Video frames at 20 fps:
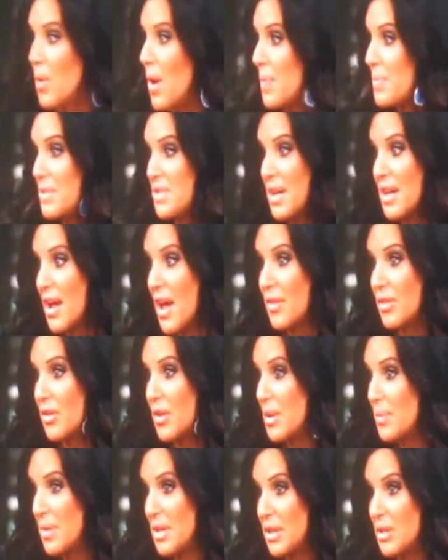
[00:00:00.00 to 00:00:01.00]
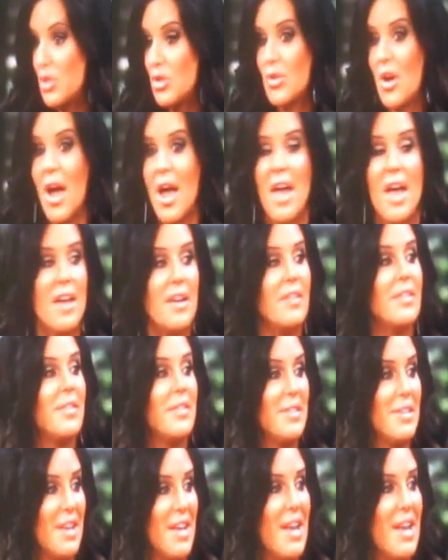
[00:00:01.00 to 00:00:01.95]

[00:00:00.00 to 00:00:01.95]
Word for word: website out there, anybody can try I it. love